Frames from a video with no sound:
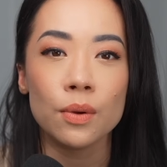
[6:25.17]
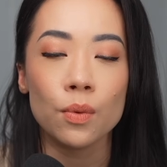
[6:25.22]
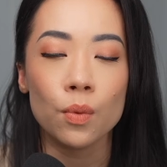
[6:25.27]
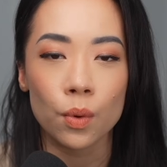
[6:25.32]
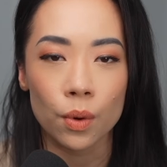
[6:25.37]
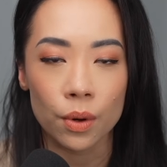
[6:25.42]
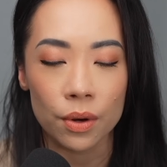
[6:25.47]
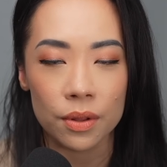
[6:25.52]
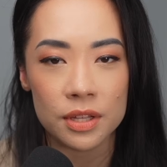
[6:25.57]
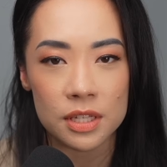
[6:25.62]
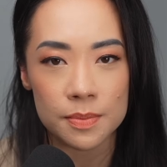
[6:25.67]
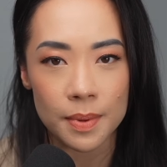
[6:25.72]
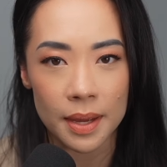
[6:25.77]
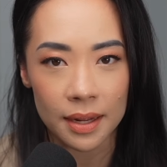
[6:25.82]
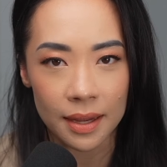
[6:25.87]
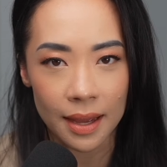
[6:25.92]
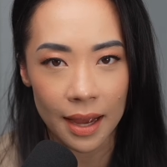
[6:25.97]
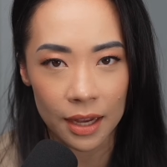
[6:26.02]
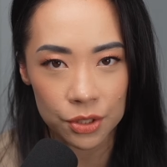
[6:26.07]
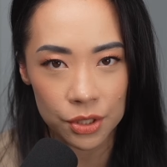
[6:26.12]
worth
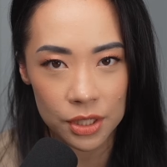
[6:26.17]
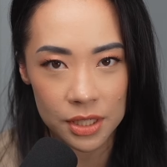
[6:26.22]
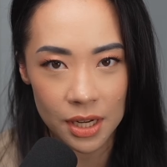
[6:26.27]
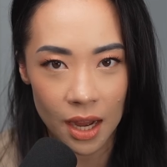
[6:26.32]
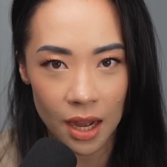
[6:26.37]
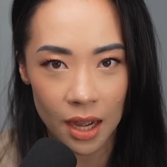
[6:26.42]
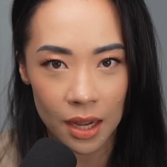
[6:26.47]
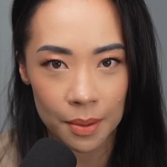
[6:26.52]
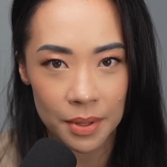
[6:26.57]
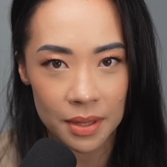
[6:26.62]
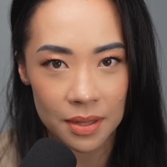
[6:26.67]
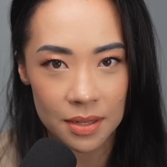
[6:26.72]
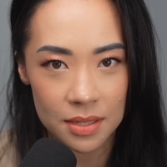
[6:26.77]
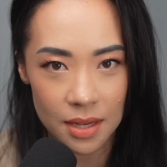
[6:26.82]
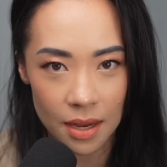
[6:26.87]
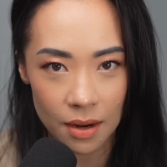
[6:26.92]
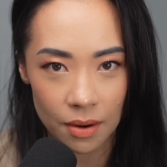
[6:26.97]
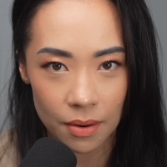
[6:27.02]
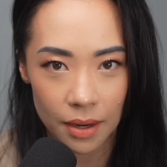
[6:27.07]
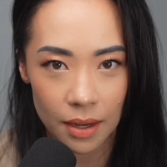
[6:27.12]
spending extra time in this
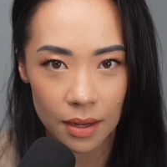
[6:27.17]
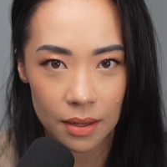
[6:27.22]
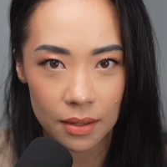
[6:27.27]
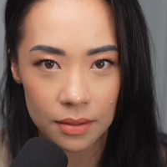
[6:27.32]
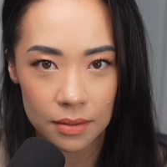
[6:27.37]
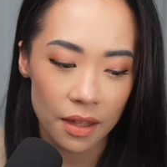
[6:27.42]
area.